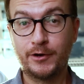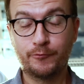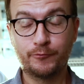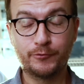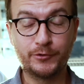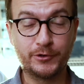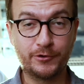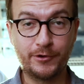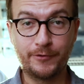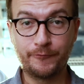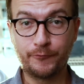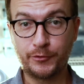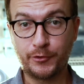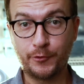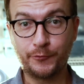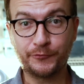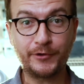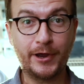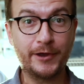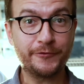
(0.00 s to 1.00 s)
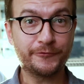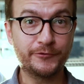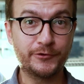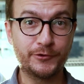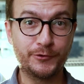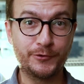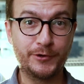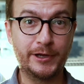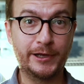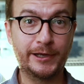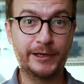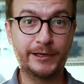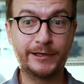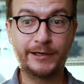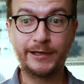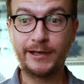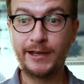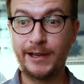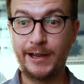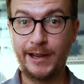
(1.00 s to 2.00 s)
Really love what those guys are
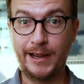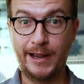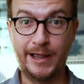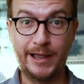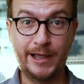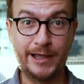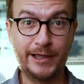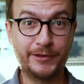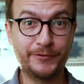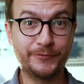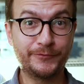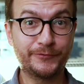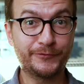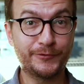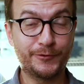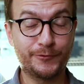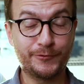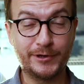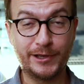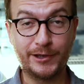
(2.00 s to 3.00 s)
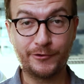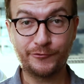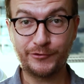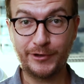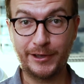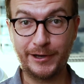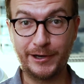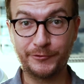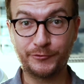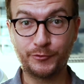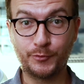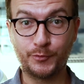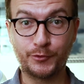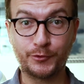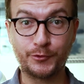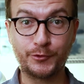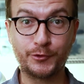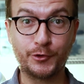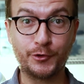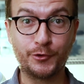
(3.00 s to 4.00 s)
doing. And so, yeah, shout out to
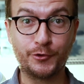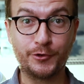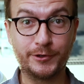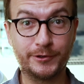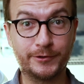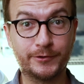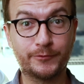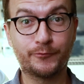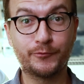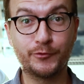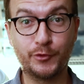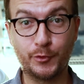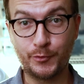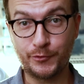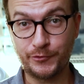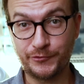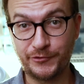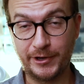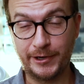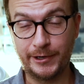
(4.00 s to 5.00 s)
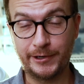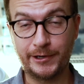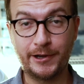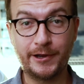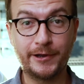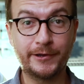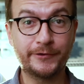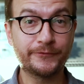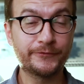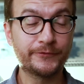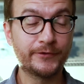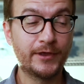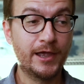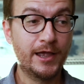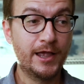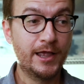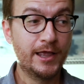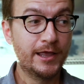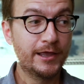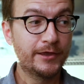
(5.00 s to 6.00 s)
Brooklyn Cura. Really appreciate it, guys.
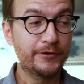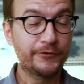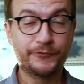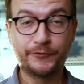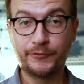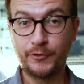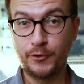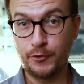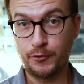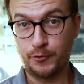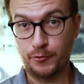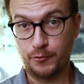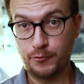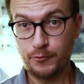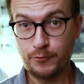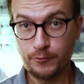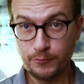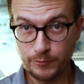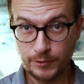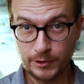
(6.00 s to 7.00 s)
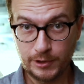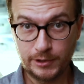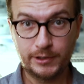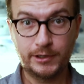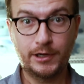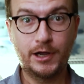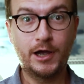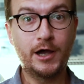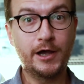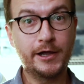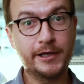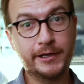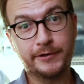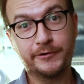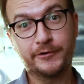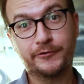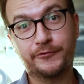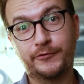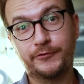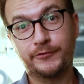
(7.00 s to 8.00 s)
So, in
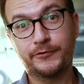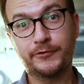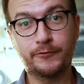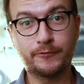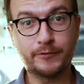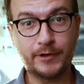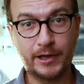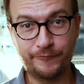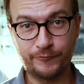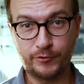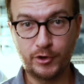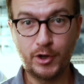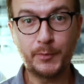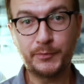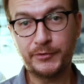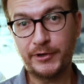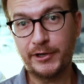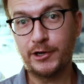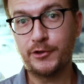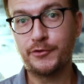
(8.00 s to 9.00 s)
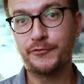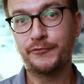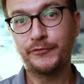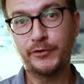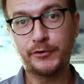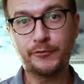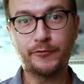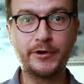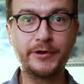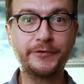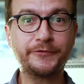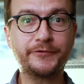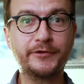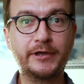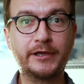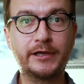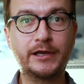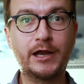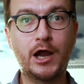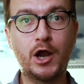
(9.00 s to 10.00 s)
addition to kind of an update on the
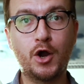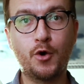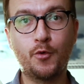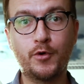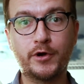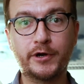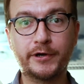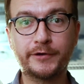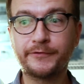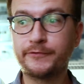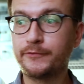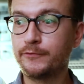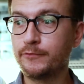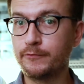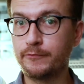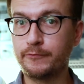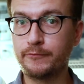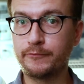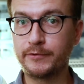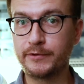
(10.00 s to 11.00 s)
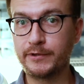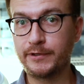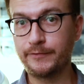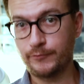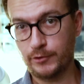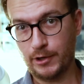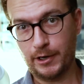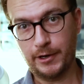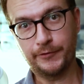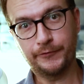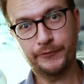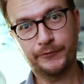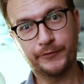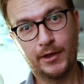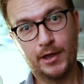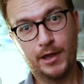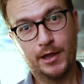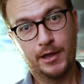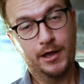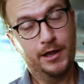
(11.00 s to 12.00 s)
fundraising, I wanted to give you guys
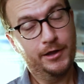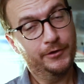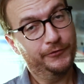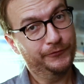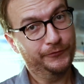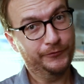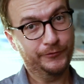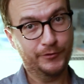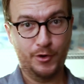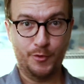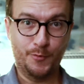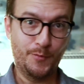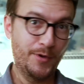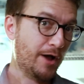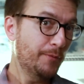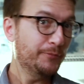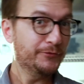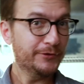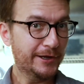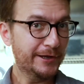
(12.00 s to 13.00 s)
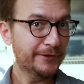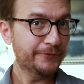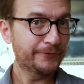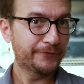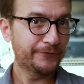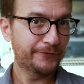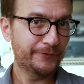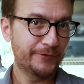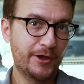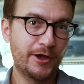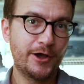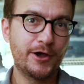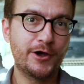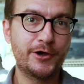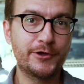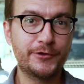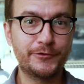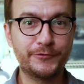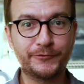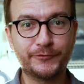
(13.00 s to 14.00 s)
some updates
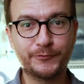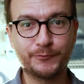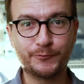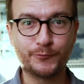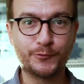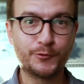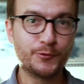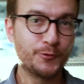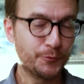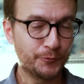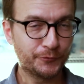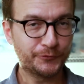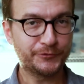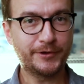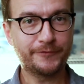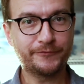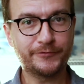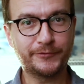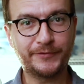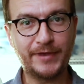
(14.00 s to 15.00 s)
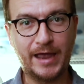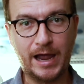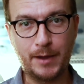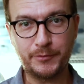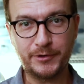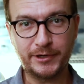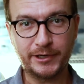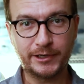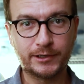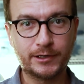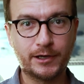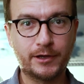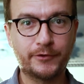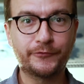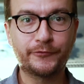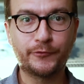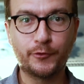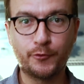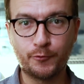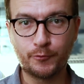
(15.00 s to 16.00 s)
on some cool stuff that's happening.
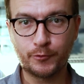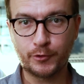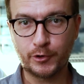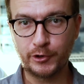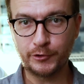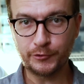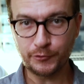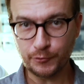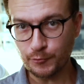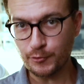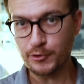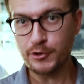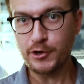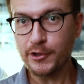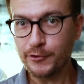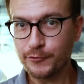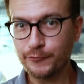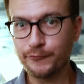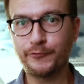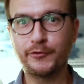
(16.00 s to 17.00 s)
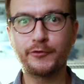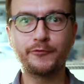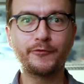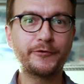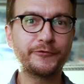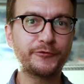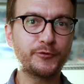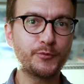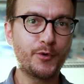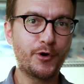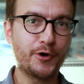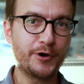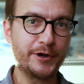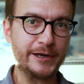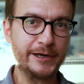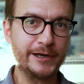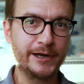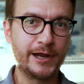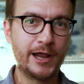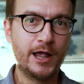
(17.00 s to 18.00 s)
So we're going to do another fundraising
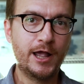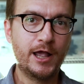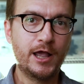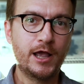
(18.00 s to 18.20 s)
party.